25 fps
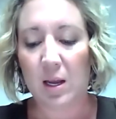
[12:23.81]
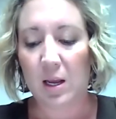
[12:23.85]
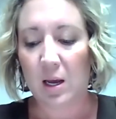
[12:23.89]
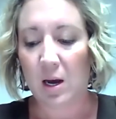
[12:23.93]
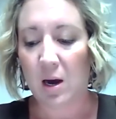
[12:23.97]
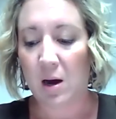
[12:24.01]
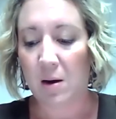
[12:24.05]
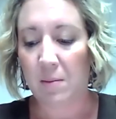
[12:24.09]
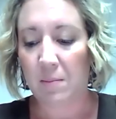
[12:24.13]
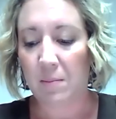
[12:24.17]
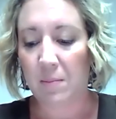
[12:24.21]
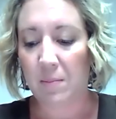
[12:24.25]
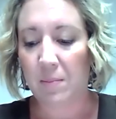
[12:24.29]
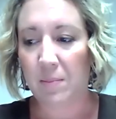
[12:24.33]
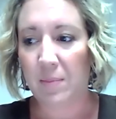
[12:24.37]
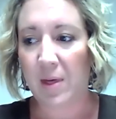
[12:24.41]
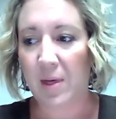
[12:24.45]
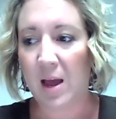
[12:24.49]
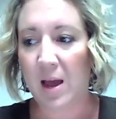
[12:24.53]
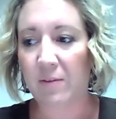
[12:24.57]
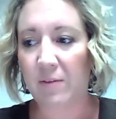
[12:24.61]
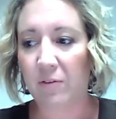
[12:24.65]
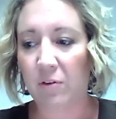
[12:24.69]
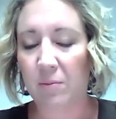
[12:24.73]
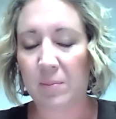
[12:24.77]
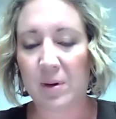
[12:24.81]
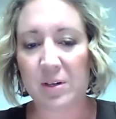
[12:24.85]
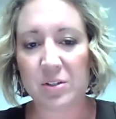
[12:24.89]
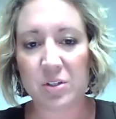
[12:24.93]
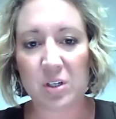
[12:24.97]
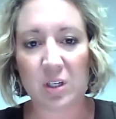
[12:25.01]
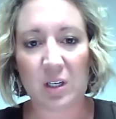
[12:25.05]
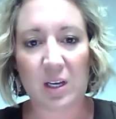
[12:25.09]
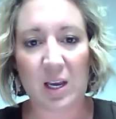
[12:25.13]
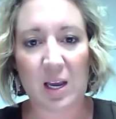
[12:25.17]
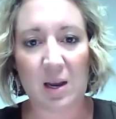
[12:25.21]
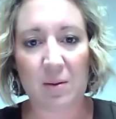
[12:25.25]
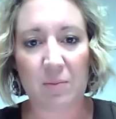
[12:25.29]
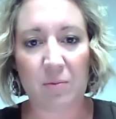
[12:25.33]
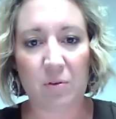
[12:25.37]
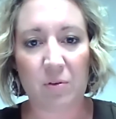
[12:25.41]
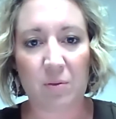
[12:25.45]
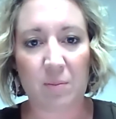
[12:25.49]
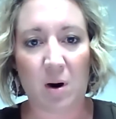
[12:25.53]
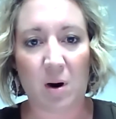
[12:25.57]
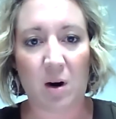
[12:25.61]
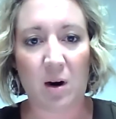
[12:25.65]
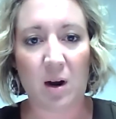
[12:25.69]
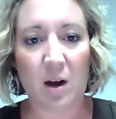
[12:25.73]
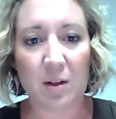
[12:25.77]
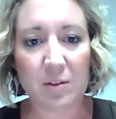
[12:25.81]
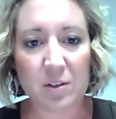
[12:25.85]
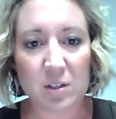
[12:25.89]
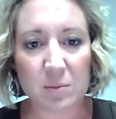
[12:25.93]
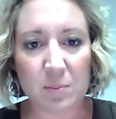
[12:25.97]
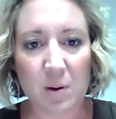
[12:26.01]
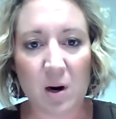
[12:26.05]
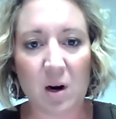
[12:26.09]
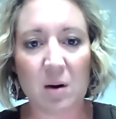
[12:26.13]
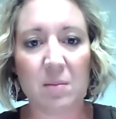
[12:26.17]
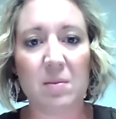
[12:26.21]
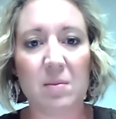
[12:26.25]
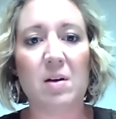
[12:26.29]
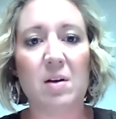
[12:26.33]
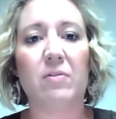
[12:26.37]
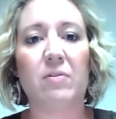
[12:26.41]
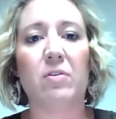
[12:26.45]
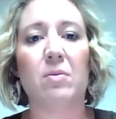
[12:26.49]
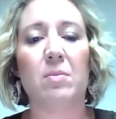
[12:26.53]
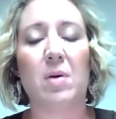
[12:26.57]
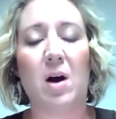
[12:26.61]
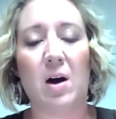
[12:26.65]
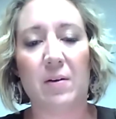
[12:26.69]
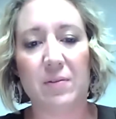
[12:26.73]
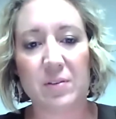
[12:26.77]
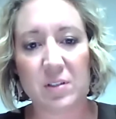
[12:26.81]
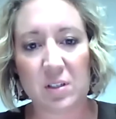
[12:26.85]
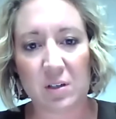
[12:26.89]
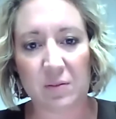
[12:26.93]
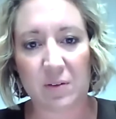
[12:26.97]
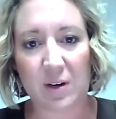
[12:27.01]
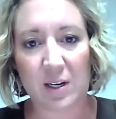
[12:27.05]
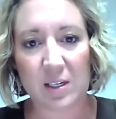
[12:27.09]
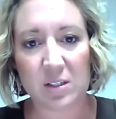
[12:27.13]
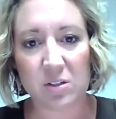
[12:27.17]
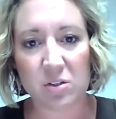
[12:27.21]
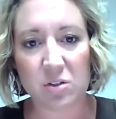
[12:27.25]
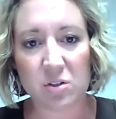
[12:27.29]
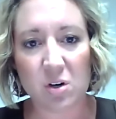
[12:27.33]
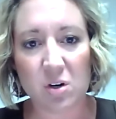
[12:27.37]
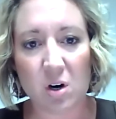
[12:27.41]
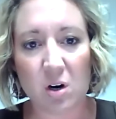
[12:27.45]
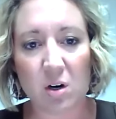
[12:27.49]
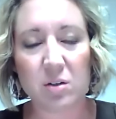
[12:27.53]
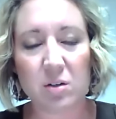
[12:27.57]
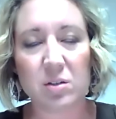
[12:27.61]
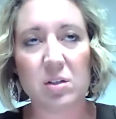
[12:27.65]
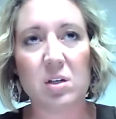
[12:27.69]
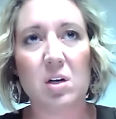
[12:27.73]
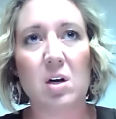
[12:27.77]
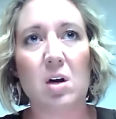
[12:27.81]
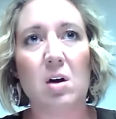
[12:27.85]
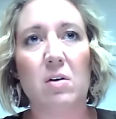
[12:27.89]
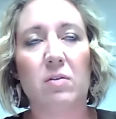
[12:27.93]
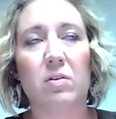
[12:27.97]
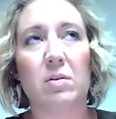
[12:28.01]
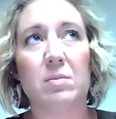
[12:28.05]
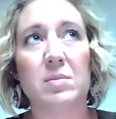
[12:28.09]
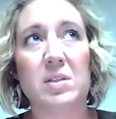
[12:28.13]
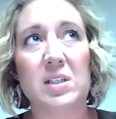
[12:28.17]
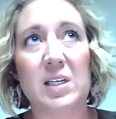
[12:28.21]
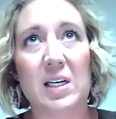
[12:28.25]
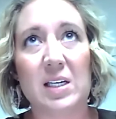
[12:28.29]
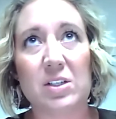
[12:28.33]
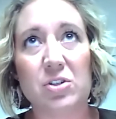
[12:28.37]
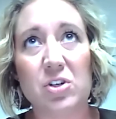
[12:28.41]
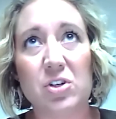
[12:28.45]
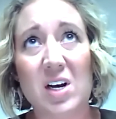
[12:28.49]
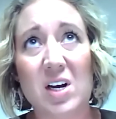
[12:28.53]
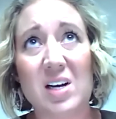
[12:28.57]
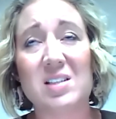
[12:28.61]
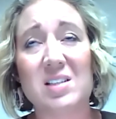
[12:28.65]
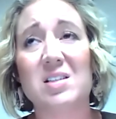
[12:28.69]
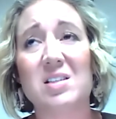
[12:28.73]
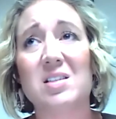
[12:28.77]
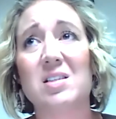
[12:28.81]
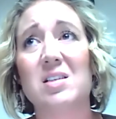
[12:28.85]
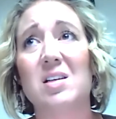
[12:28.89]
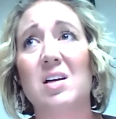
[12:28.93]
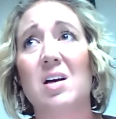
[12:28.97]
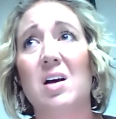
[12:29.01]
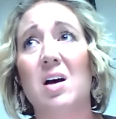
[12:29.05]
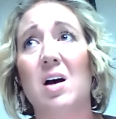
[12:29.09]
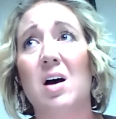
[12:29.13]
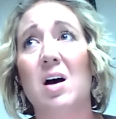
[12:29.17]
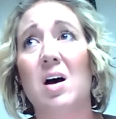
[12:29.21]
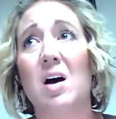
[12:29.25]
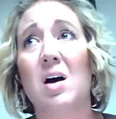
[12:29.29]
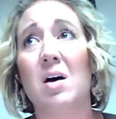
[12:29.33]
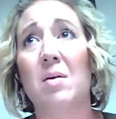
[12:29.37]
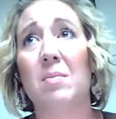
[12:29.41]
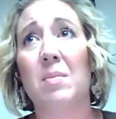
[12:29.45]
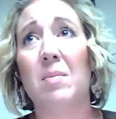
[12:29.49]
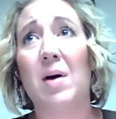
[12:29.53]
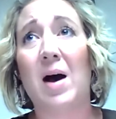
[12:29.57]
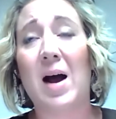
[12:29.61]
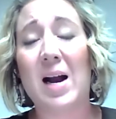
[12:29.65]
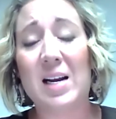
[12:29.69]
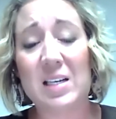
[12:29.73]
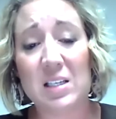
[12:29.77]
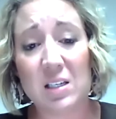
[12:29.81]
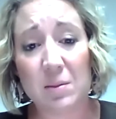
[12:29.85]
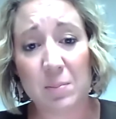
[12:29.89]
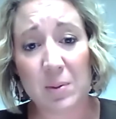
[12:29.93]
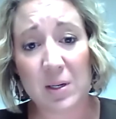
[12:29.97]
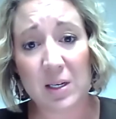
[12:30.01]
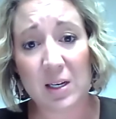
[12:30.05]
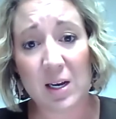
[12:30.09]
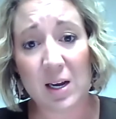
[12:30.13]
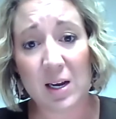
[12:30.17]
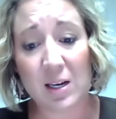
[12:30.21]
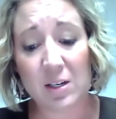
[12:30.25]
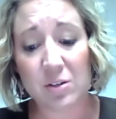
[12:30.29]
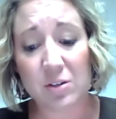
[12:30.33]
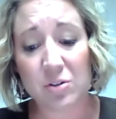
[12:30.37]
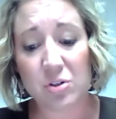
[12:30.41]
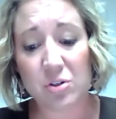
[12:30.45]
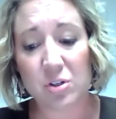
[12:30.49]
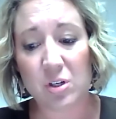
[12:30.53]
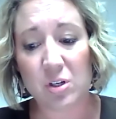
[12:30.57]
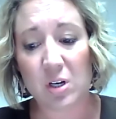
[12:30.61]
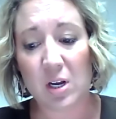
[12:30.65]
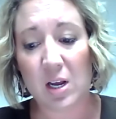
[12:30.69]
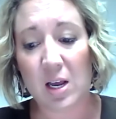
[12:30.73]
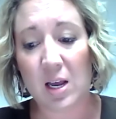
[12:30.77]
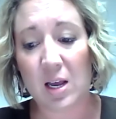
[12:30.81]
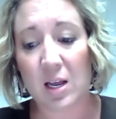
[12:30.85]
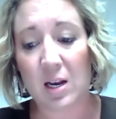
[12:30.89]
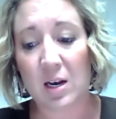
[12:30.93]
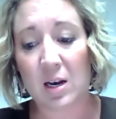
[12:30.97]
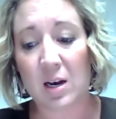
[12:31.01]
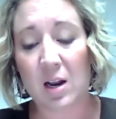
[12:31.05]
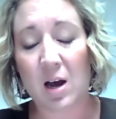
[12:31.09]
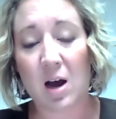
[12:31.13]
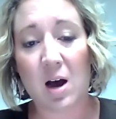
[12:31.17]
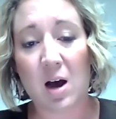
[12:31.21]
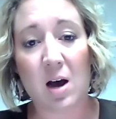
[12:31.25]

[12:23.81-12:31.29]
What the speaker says: That information came from our health department, from Office of Head Start, from DHS, IDPH, and